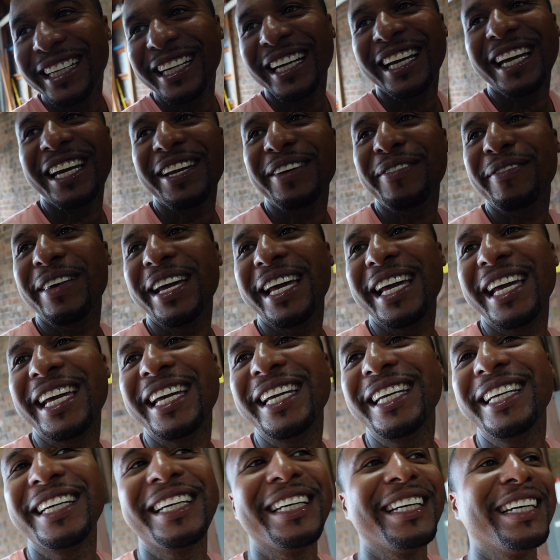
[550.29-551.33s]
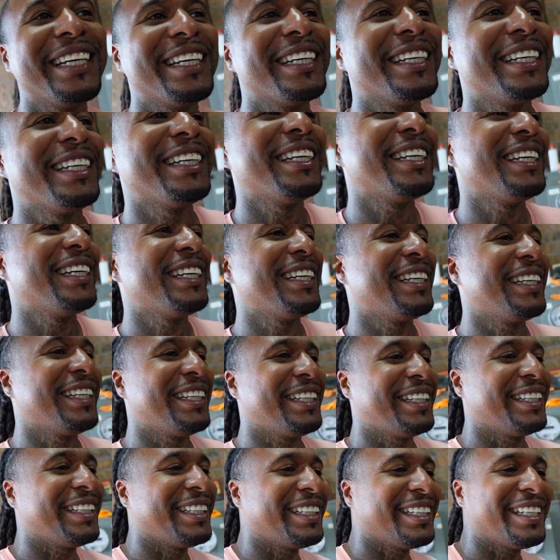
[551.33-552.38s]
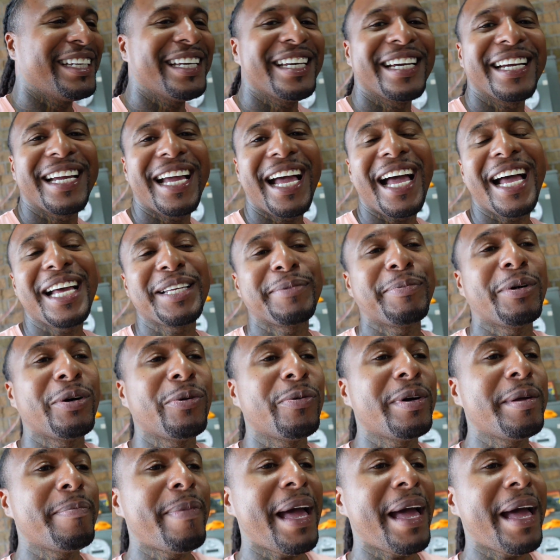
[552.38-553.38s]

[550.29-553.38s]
Hey, man. Yeah, guys, but we